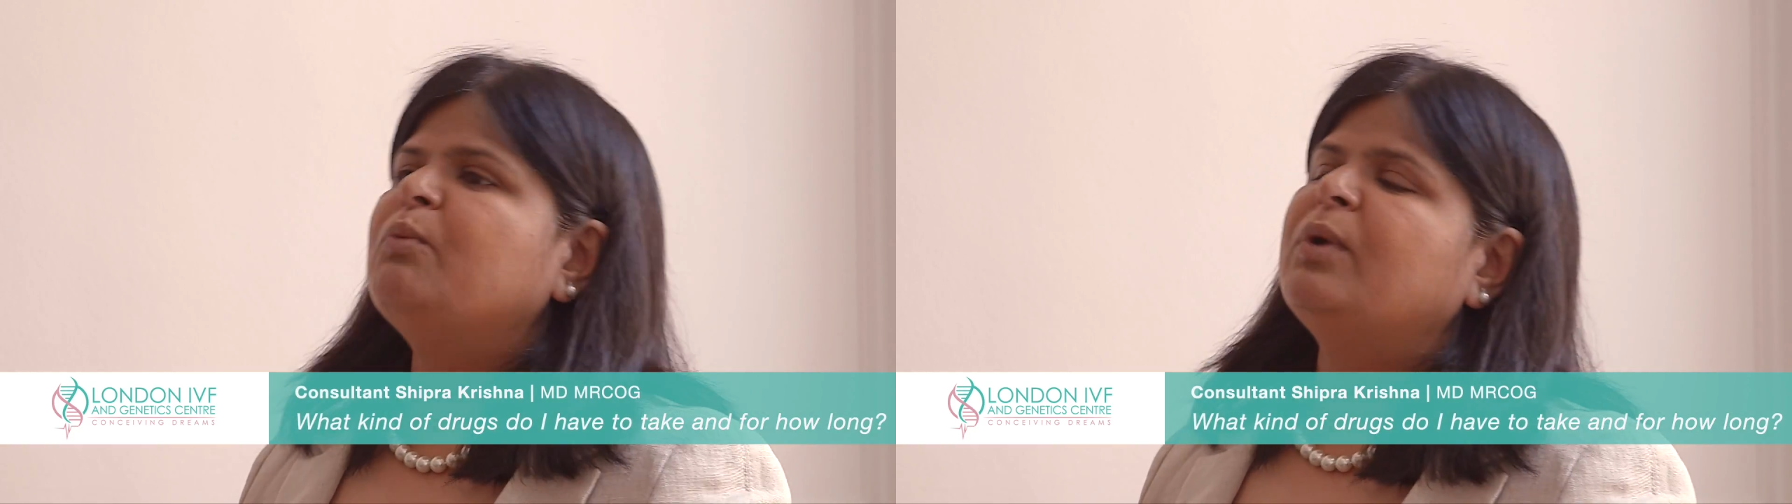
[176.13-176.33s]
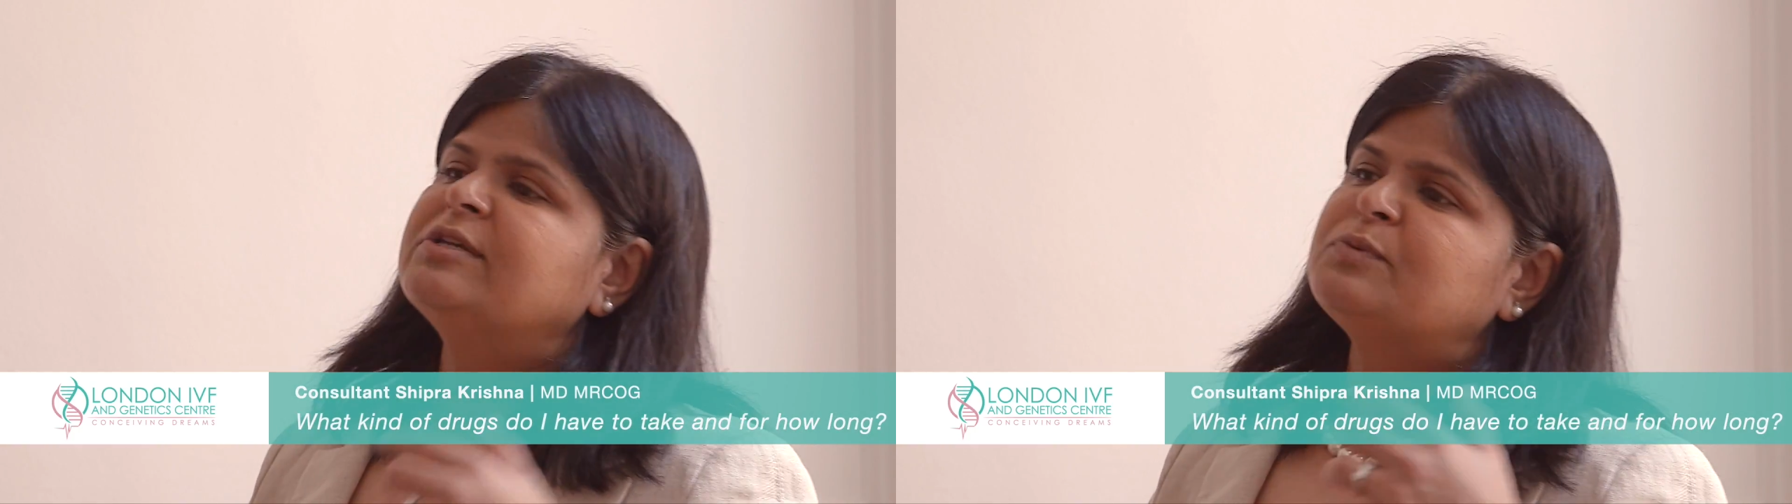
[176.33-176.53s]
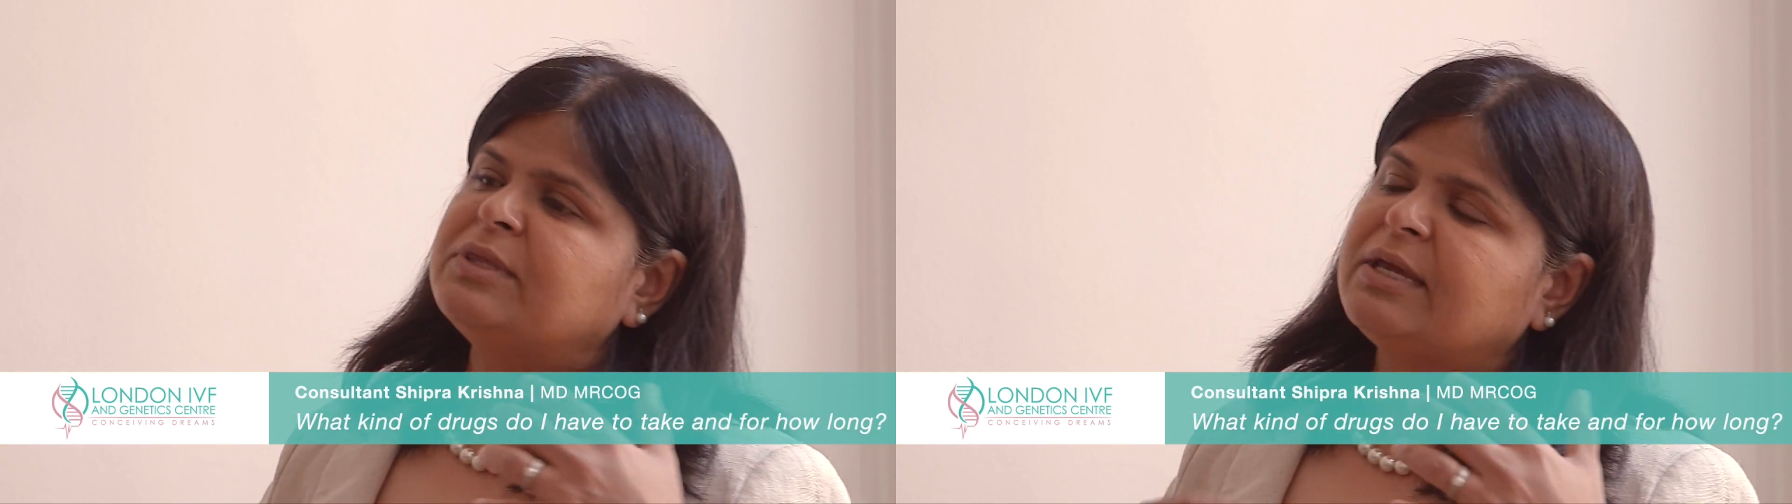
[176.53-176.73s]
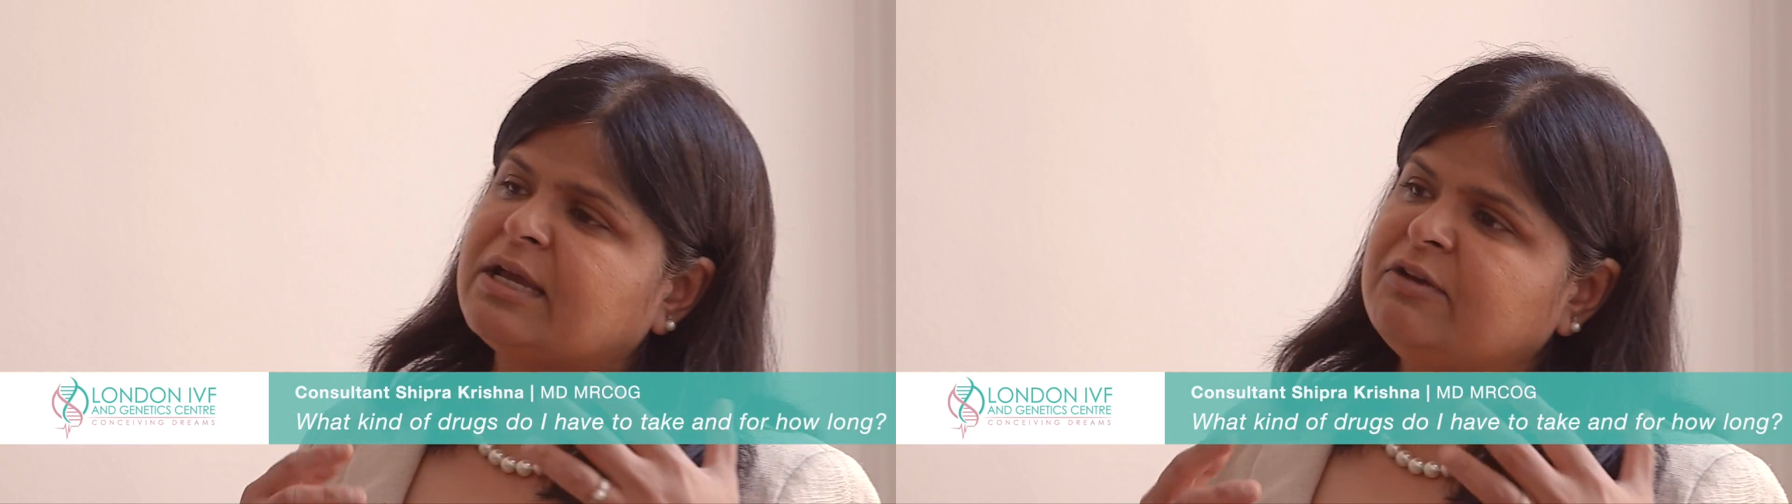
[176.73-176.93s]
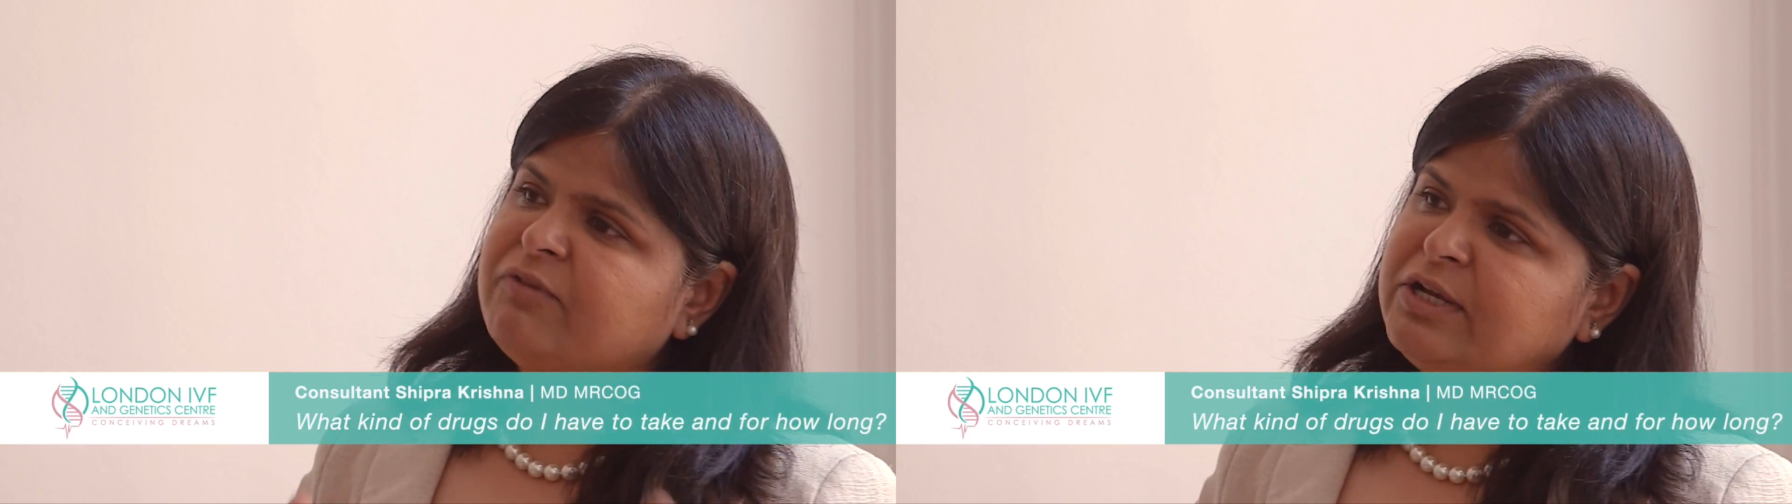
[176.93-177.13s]
whereas with the
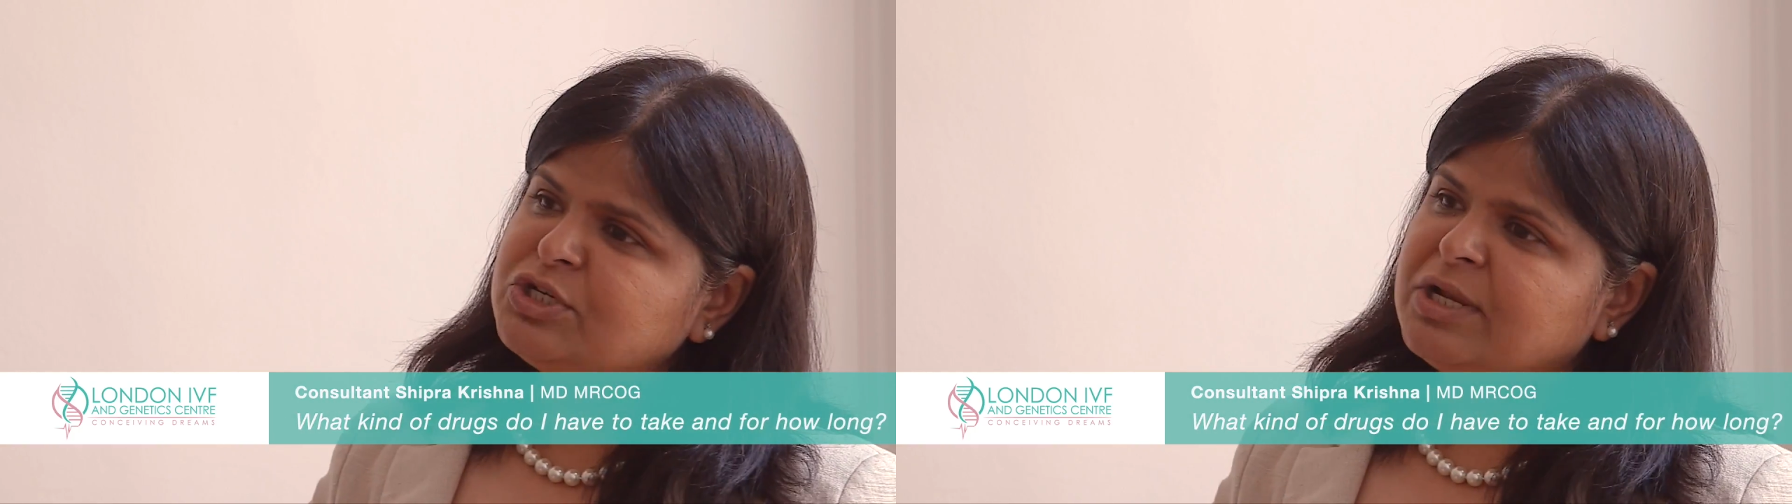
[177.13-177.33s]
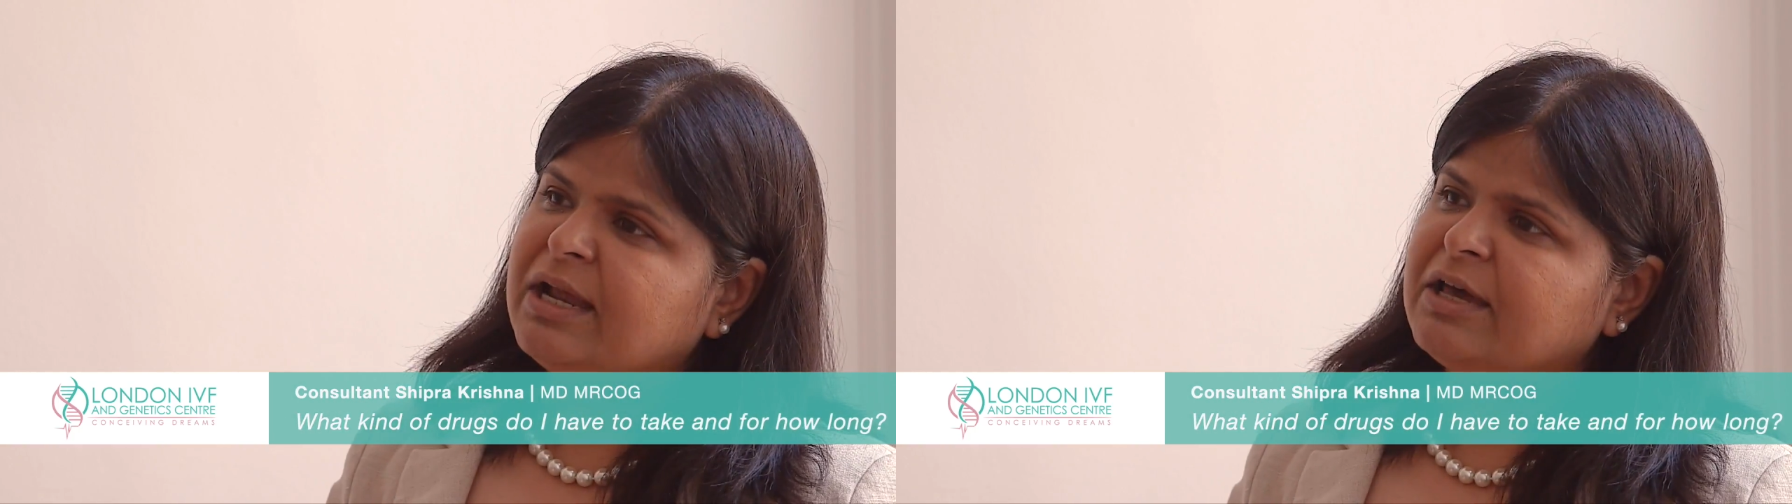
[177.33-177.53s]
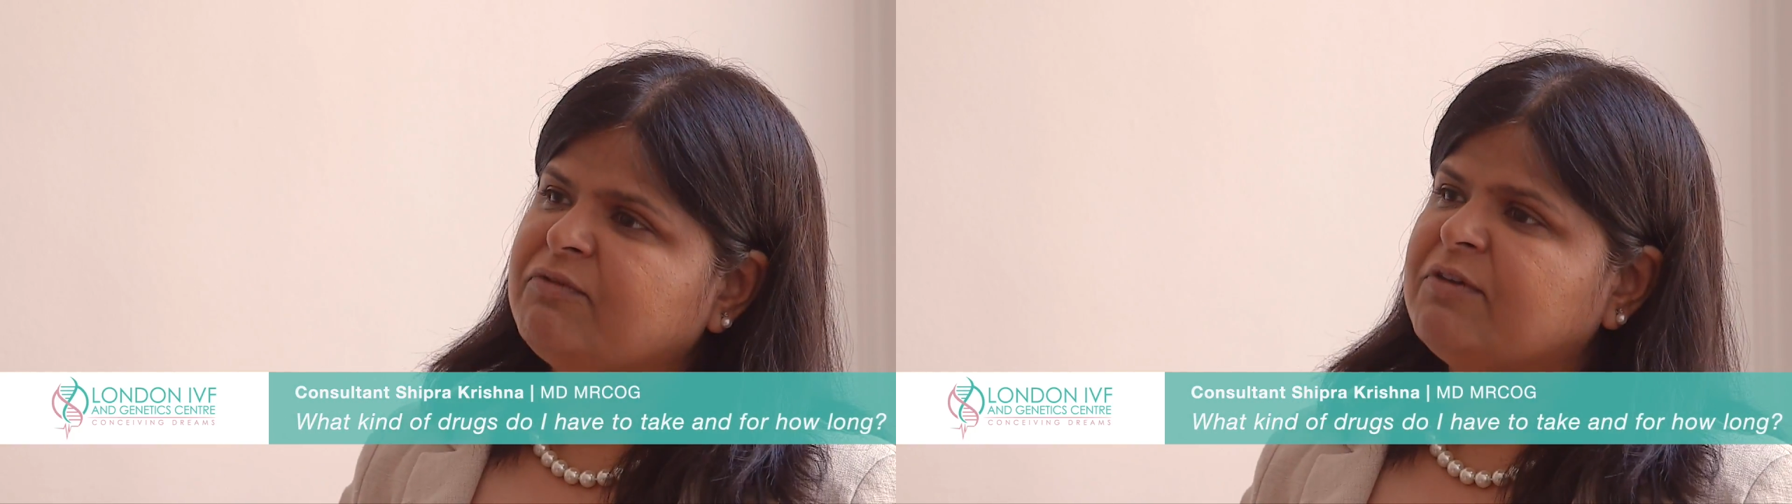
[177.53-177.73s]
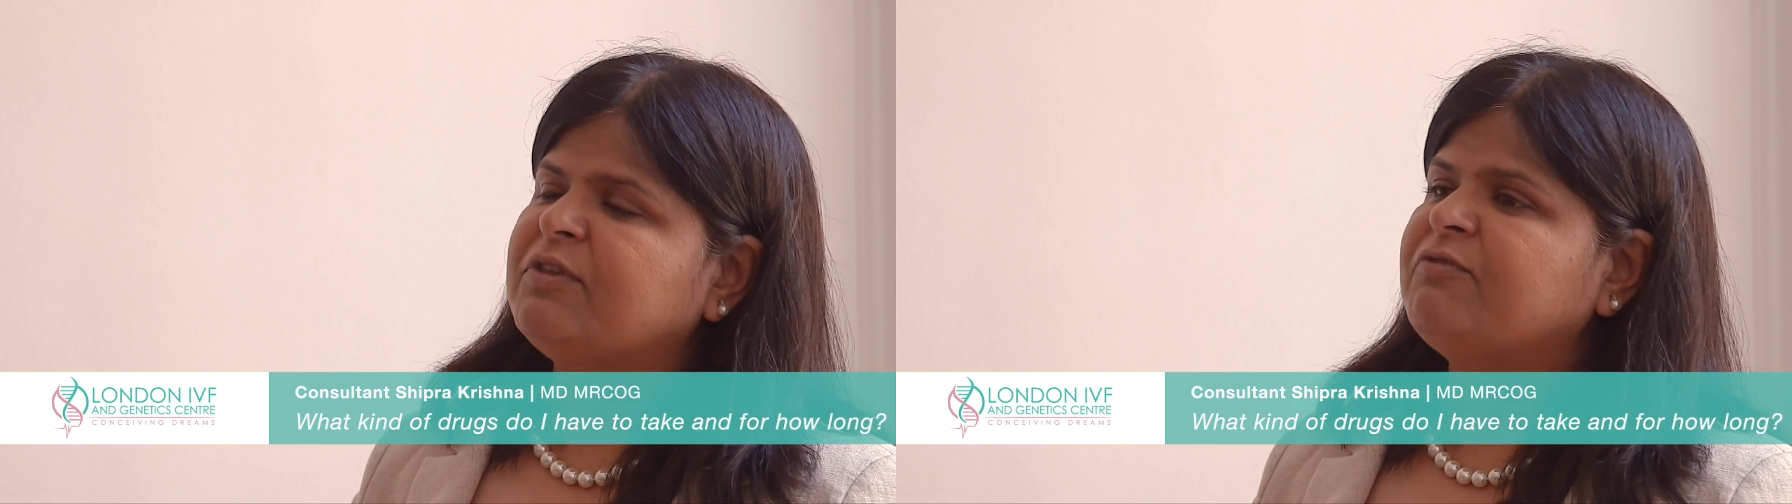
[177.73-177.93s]
conventional IVF,